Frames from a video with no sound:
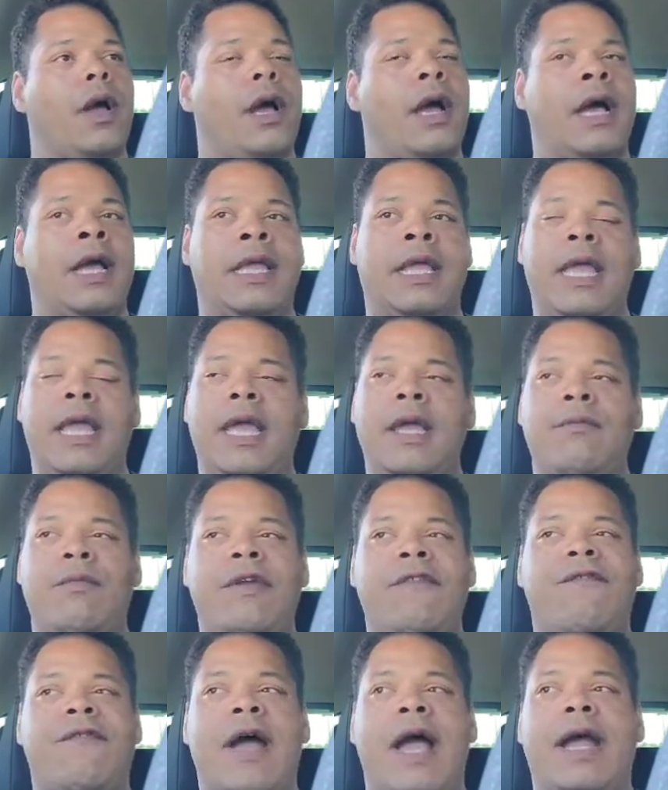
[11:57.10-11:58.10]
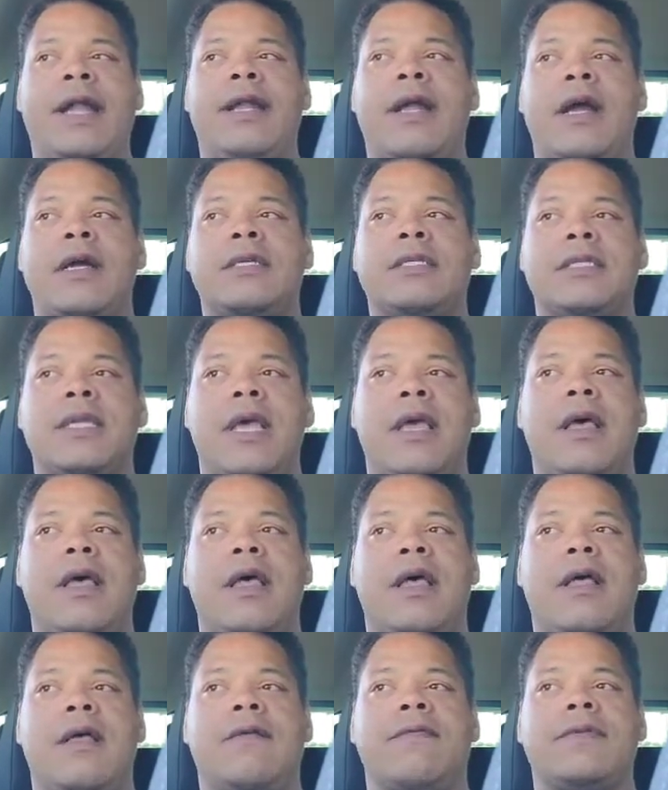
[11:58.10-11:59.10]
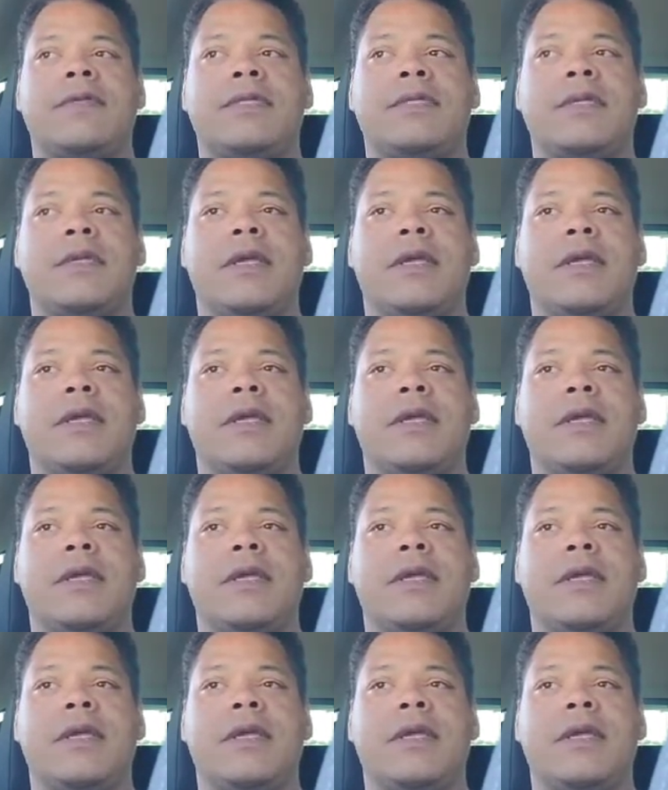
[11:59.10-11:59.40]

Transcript: Again, we find ourselves